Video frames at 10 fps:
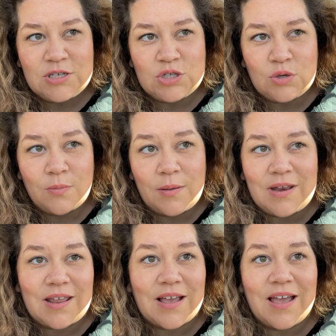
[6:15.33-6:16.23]
to my
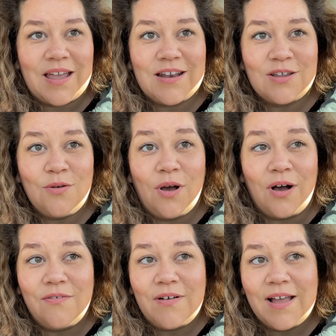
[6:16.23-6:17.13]
meeting. I had to go
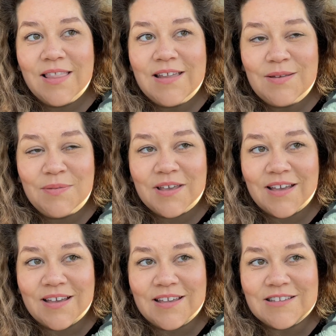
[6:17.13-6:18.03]
off island
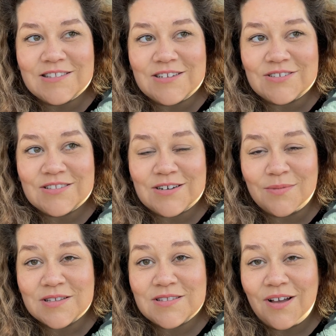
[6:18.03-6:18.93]
because there's a
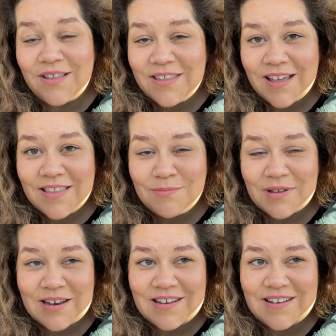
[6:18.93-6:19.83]
Starbucks on the island,
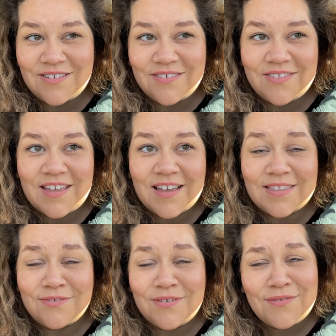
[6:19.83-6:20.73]
but I didn't know if they
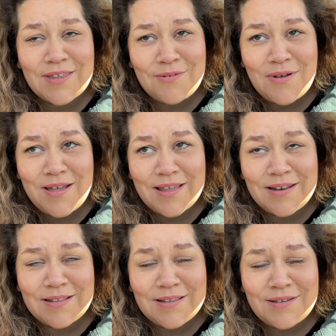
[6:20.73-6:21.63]
had the flavor that I want.
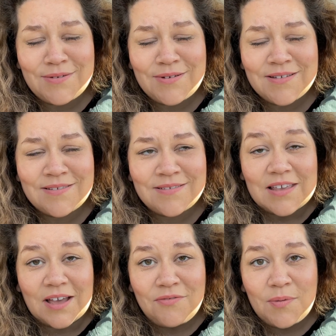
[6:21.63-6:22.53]
And hello,
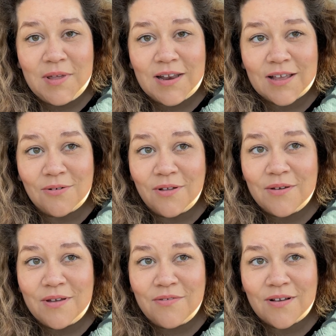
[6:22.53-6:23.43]
God forbid I go all
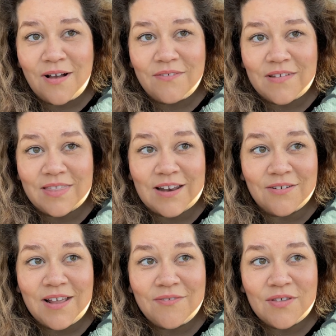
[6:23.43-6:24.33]
that way for coffee and they
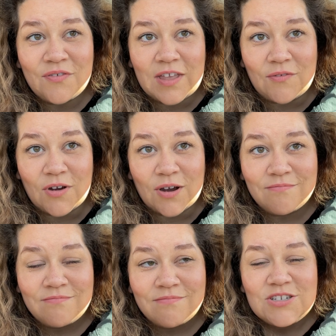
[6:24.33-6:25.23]
don't have the flavor.
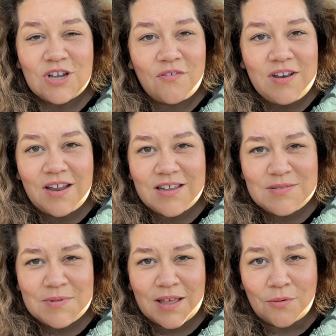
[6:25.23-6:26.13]
Toffee nut
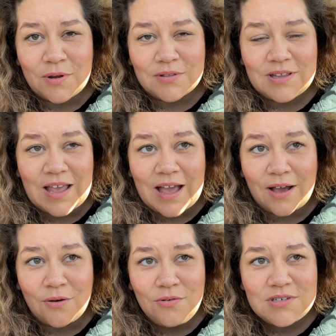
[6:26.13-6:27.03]
has been like weirdly
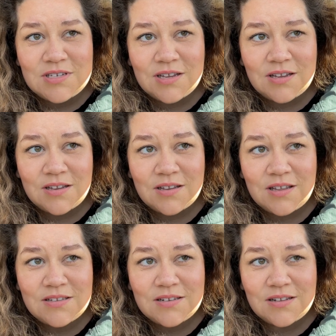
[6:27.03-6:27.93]
out
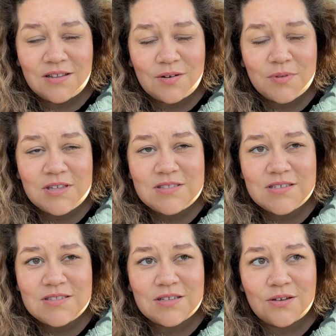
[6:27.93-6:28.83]
in a lot of
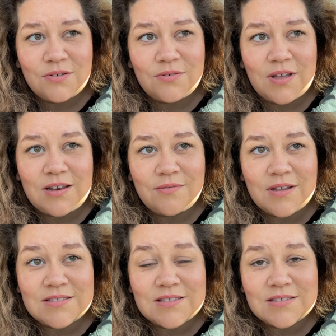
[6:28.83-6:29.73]
places. So
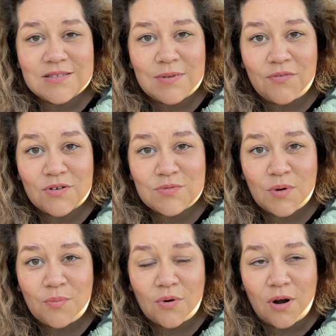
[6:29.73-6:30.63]
anyways, this is my first
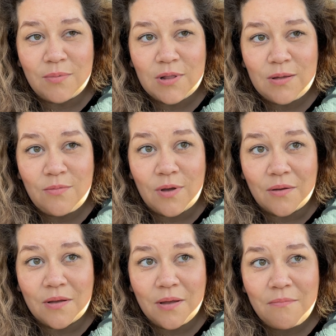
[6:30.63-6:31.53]
world problem.
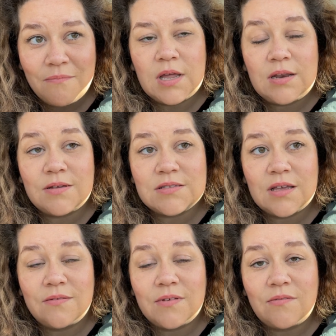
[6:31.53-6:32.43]
Welcome. Anyways, I
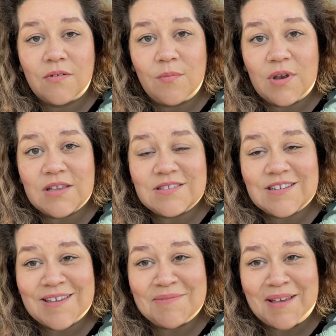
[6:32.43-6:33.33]
have like 5 minutes
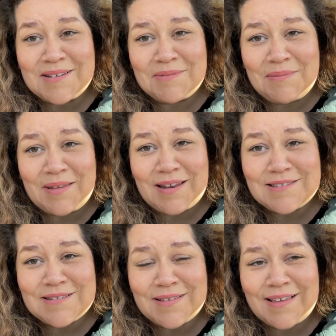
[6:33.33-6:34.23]
to get back to my
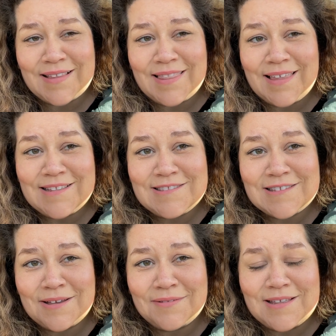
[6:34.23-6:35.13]
meeting. So like, let's
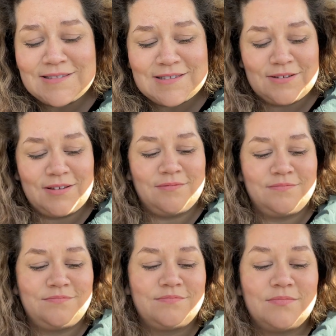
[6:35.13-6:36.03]
go. Let's do it.
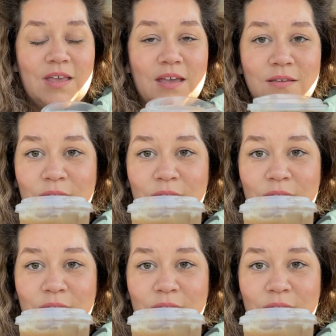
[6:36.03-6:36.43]
Okay.